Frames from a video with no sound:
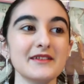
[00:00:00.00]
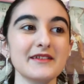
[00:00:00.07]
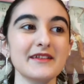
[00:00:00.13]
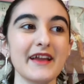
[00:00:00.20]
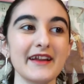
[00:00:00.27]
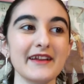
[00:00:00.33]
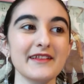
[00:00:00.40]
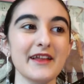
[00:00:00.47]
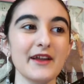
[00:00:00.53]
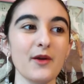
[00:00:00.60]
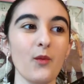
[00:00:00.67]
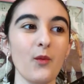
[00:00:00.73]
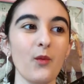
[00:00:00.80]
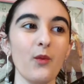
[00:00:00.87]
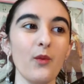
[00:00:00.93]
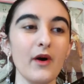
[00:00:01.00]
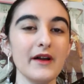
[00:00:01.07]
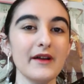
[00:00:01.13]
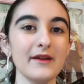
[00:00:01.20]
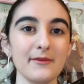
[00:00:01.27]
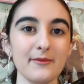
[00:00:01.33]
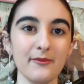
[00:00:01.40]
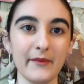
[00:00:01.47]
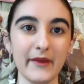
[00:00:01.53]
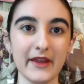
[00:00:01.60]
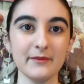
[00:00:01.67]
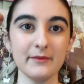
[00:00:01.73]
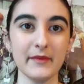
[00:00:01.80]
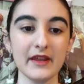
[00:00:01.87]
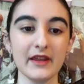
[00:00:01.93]
kind of like what
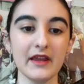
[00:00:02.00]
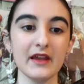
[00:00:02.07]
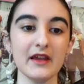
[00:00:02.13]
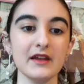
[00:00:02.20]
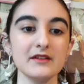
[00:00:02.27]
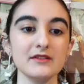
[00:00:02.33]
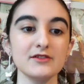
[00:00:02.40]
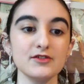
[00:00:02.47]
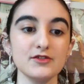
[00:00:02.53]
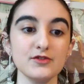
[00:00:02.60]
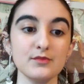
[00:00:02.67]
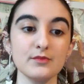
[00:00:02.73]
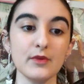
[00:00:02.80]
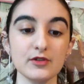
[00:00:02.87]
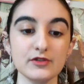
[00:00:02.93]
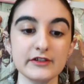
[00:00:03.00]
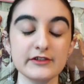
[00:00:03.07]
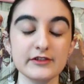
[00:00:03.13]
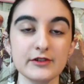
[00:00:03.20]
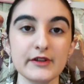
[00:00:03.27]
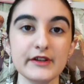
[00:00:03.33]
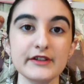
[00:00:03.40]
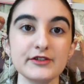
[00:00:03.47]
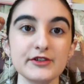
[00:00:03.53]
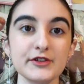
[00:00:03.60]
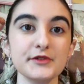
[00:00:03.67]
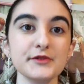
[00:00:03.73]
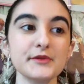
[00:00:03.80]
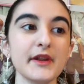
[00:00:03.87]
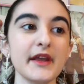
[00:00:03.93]
made me get into Mochizuki
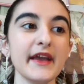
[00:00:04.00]
Jun.